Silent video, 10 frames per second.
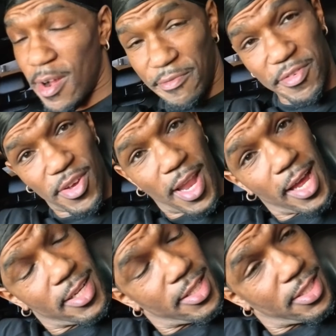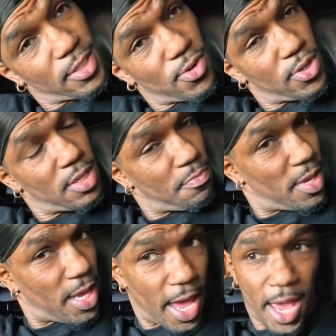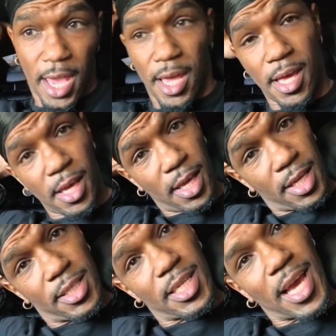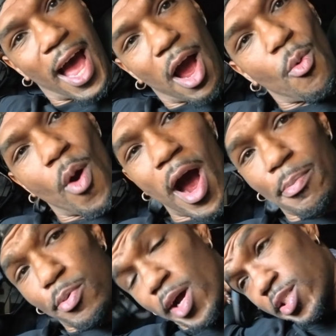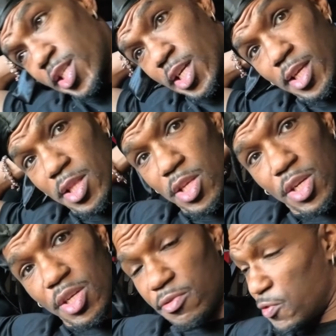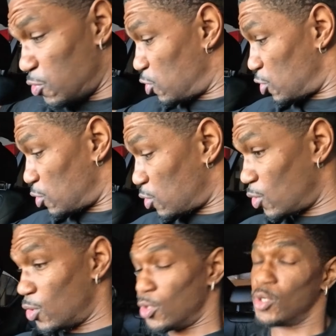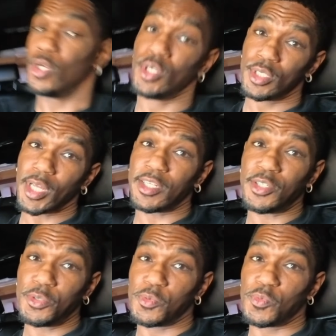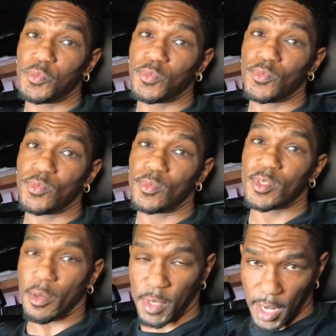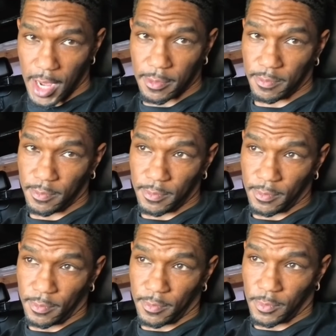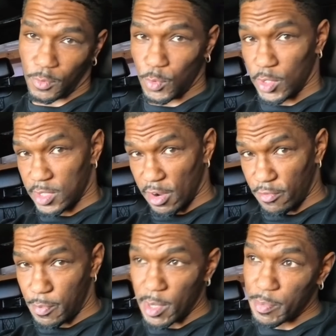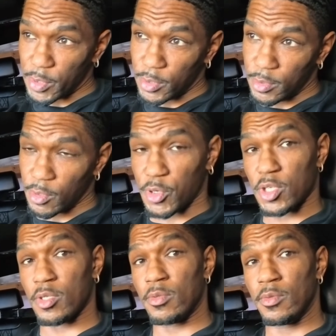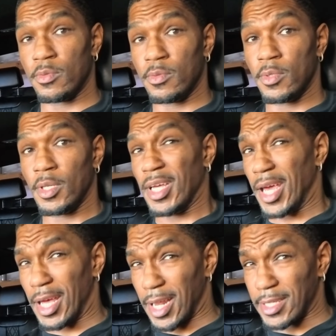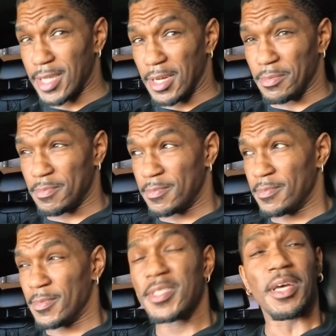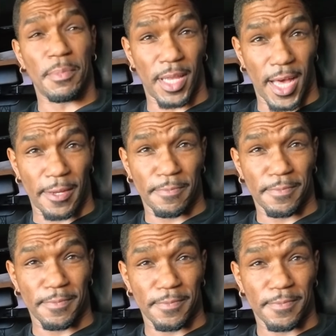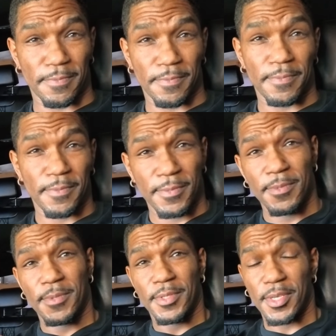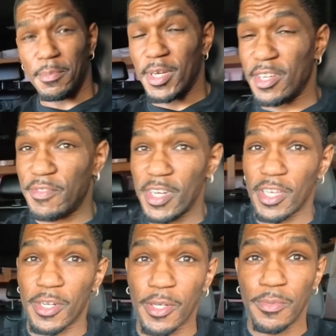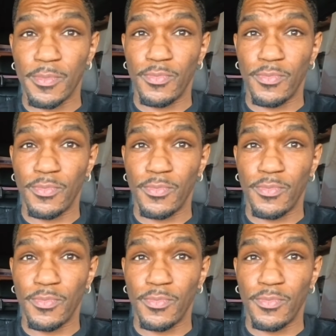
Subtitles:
I feel like this is going to be a DIY project in the near future. Stay tuned. It's gonna be a lot. Wheels off, bumper, grill, headlights out. It's gonna be a lot. Gonna be a good video though.